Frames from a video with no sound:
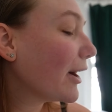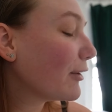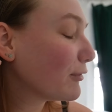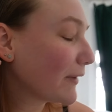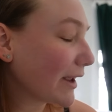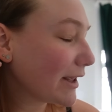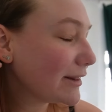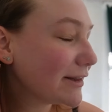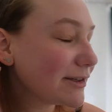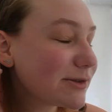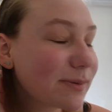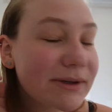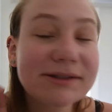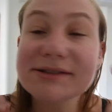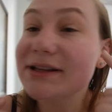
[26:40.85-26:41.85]
a ring in this
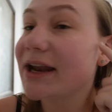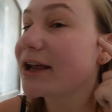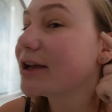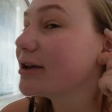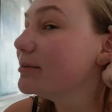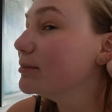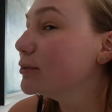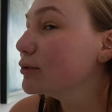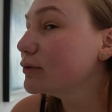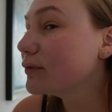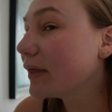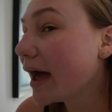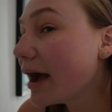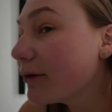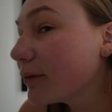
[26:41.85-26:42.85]
one so that I could move
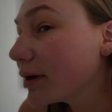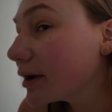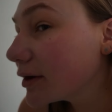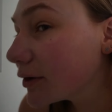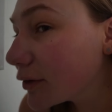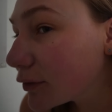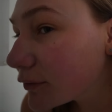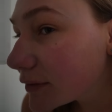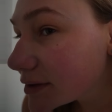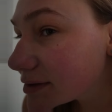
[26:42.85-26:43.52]
that one over